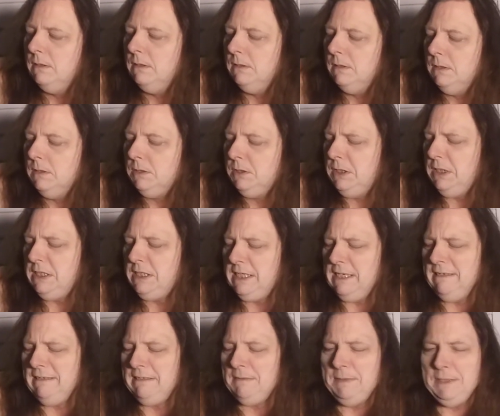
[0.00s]
She seems
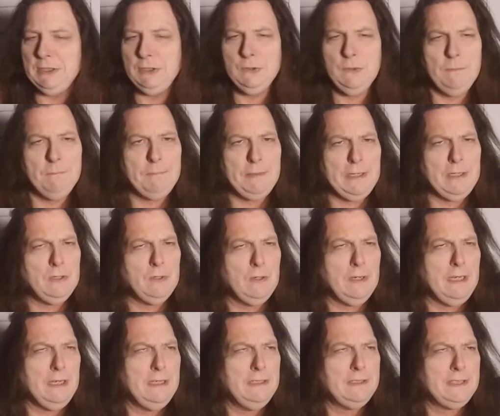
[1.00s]
to be doing better
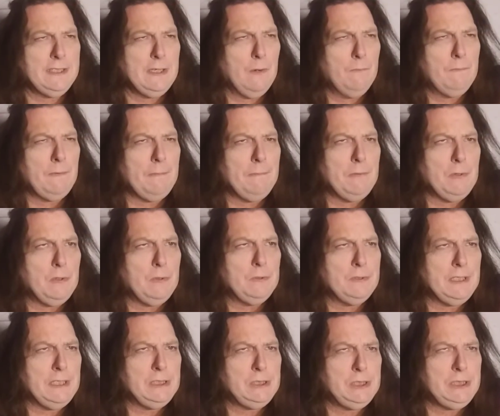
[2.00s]
in Silver Moon
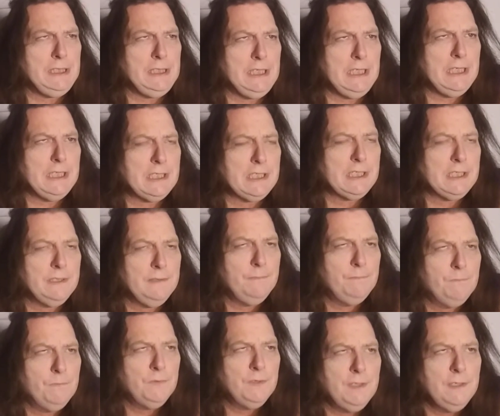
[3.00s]
than she is
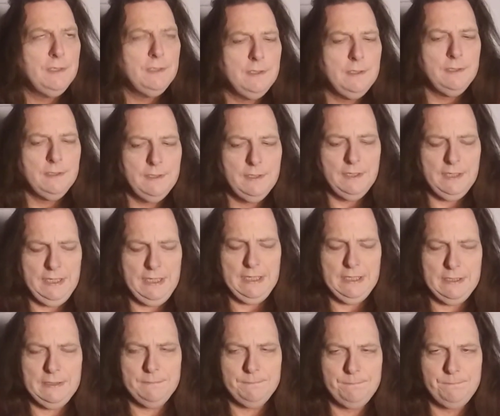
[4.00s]

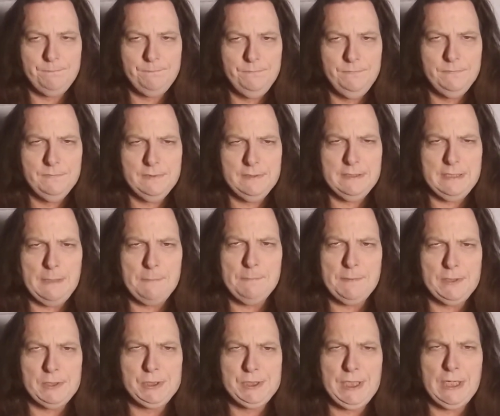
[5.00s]
in than
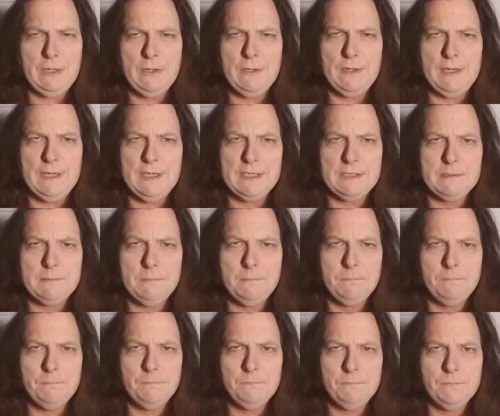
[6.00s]
Bashir is.
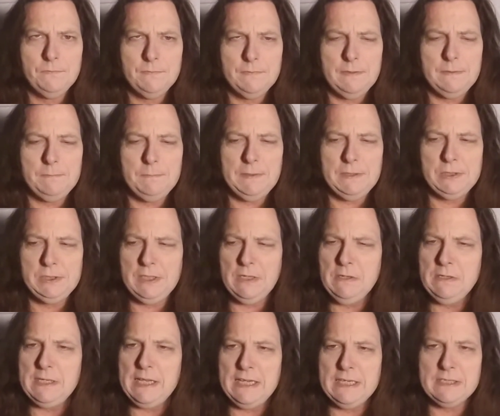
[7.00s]
Well, Bashir
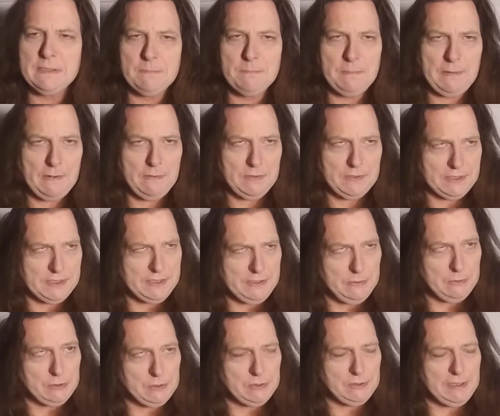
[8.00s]
has the powers
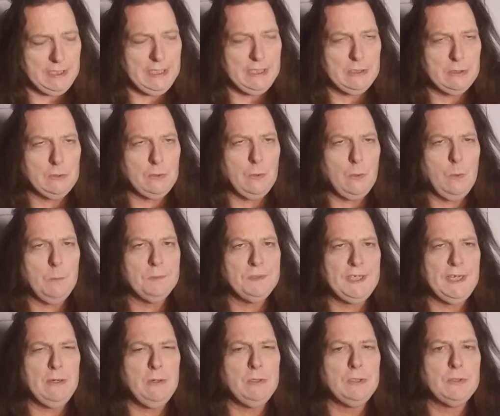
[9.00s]
too in her home
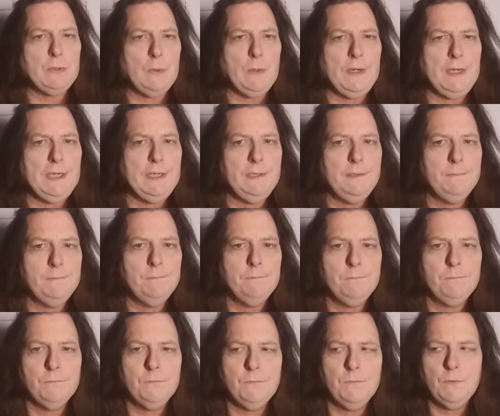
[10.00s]
territory,
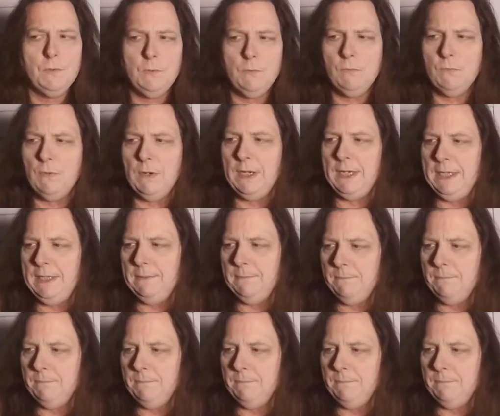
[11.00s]
right?